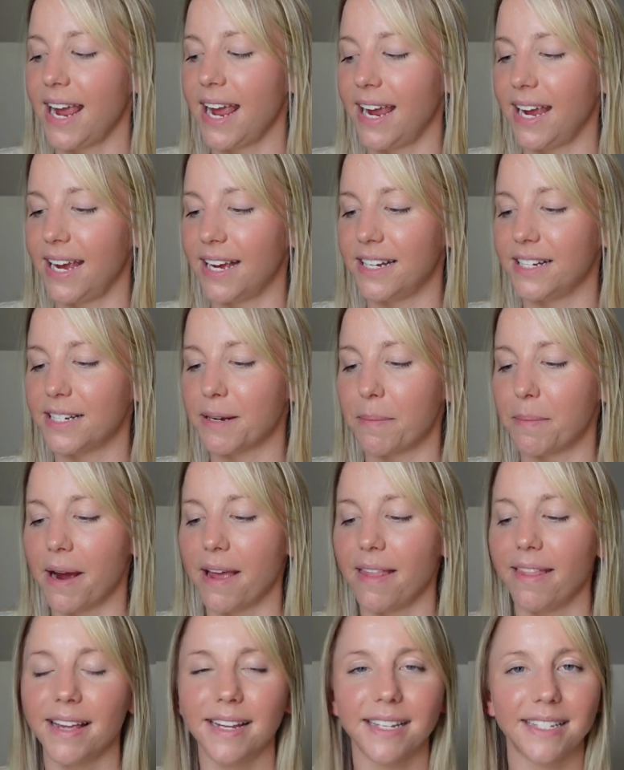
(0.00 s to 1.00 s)
And
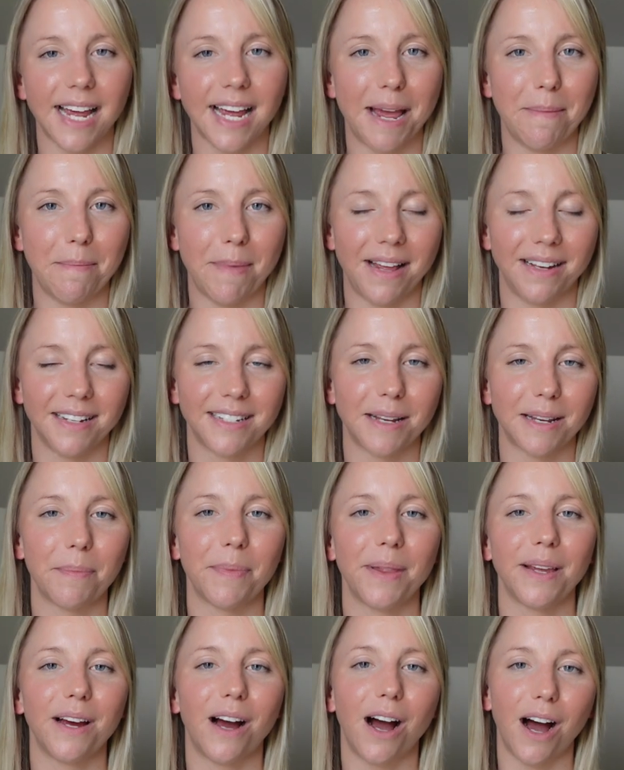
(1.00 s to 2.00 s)
by this I meant
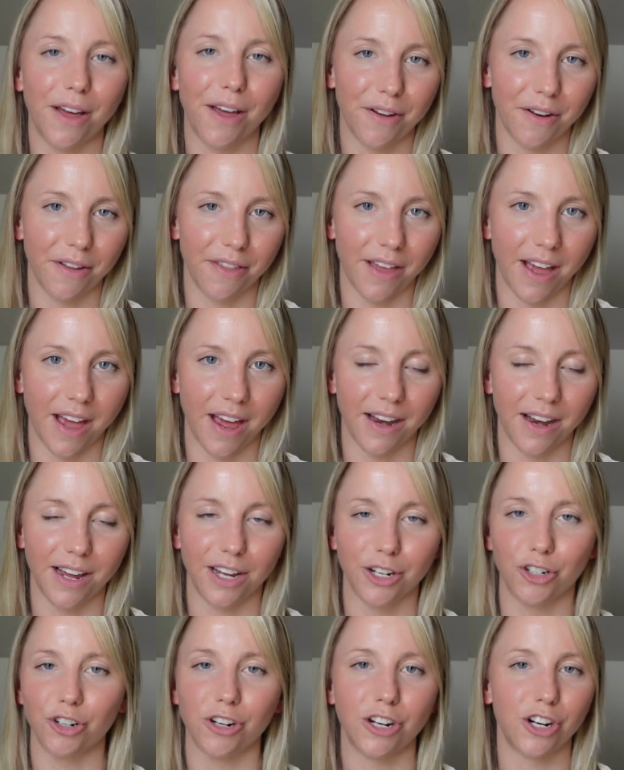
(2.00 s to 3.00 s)
something other than
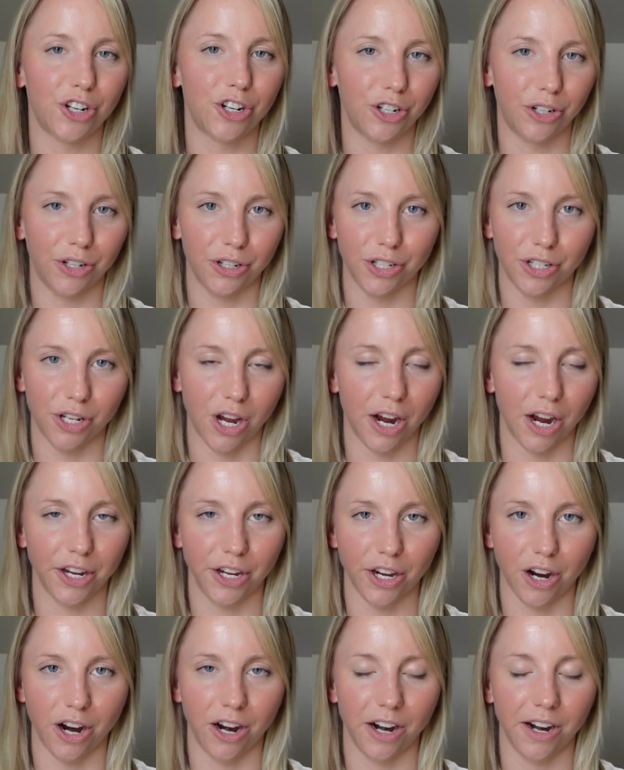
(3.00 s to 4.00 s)
a traditional
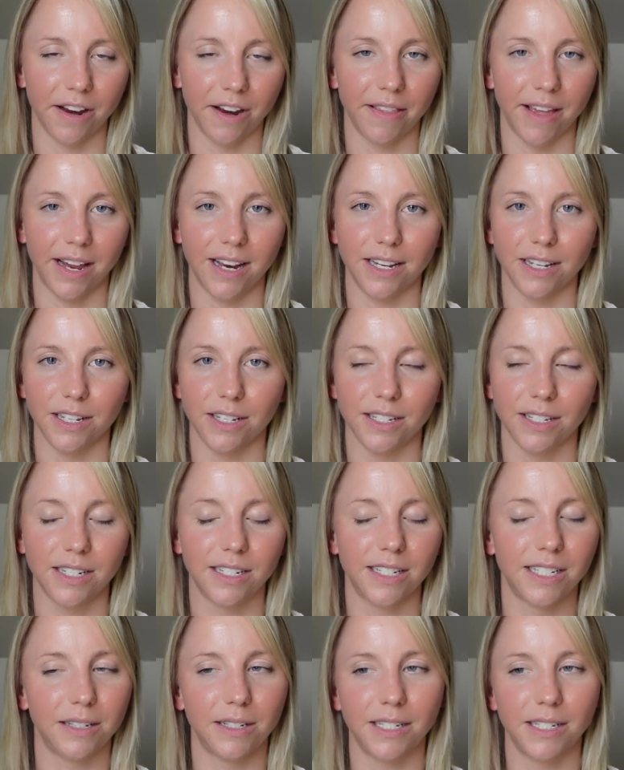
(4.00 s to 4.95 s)
sock yarn that is